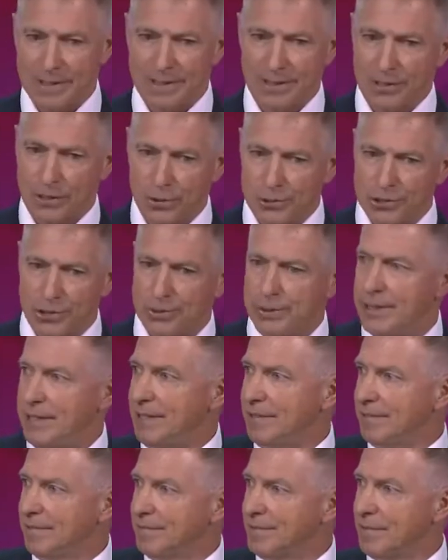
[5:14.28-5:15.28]
a
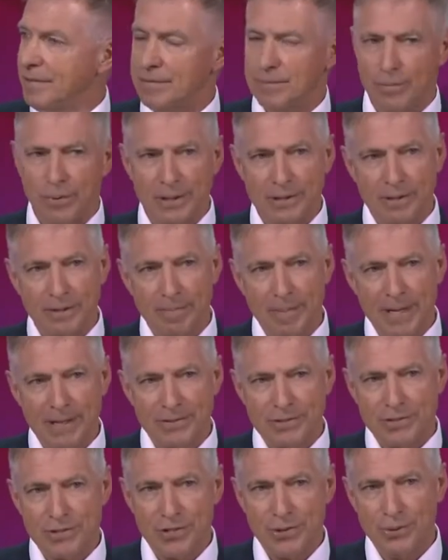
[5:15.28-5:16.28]
coterie of what
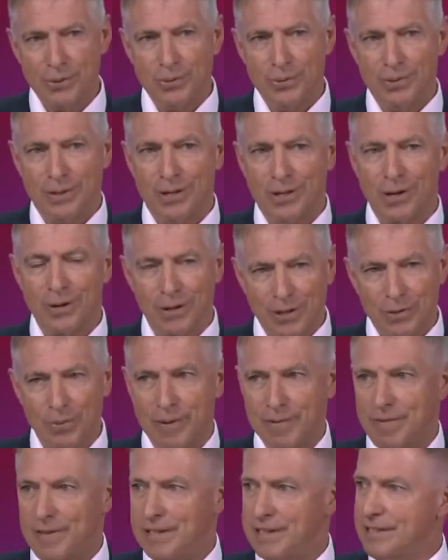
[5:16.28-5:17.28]
amount to our
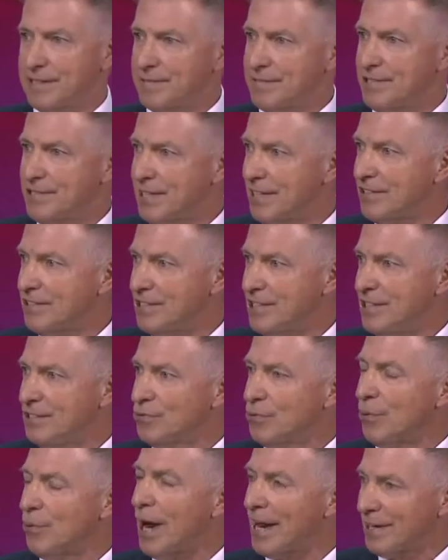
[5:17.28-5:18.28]
equivalent of
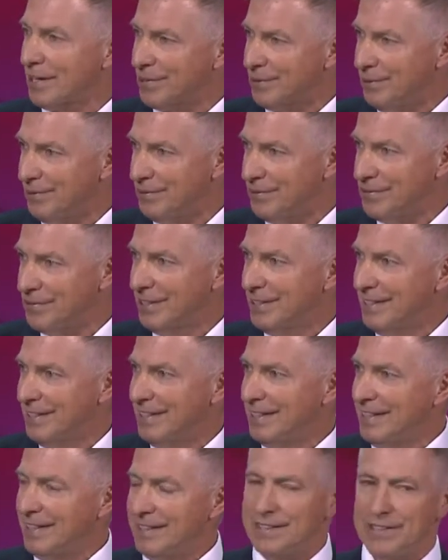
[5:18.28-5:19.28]
60s radicals.
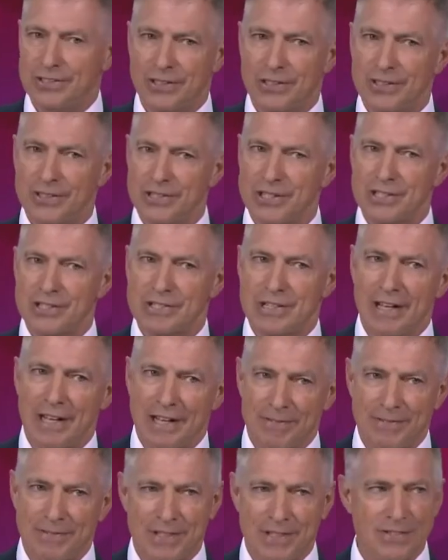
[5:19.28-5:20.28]
These aren't just
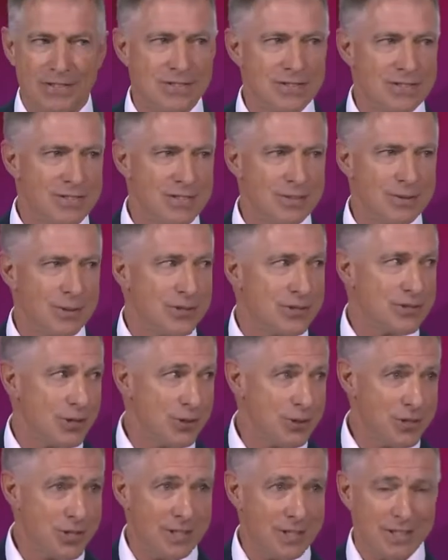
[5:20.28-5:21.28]
leftists or
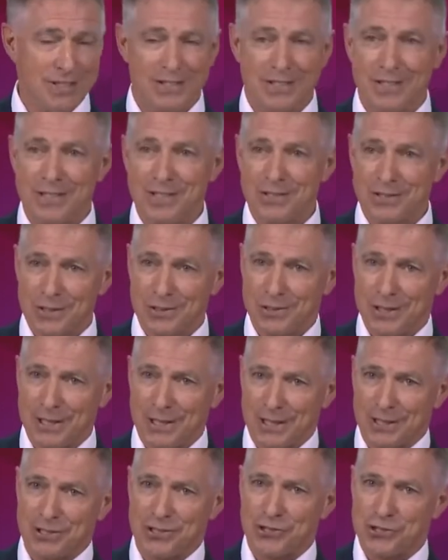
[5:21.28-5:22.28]
socialists, these are the
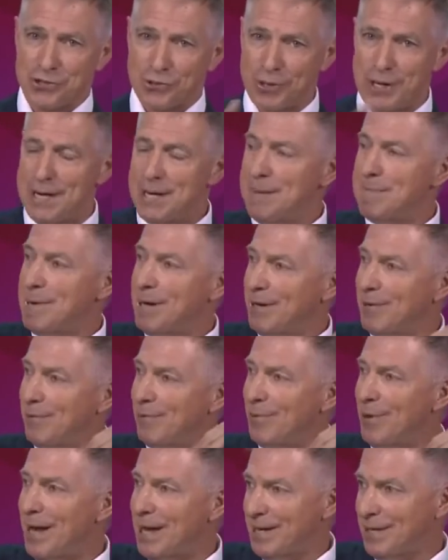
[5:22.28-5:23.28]
extreme
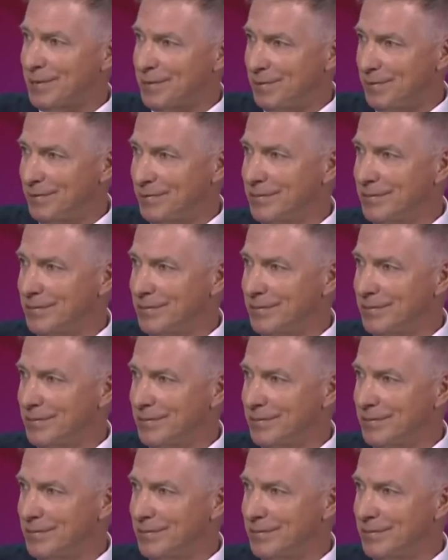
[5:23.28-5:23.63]
radicals.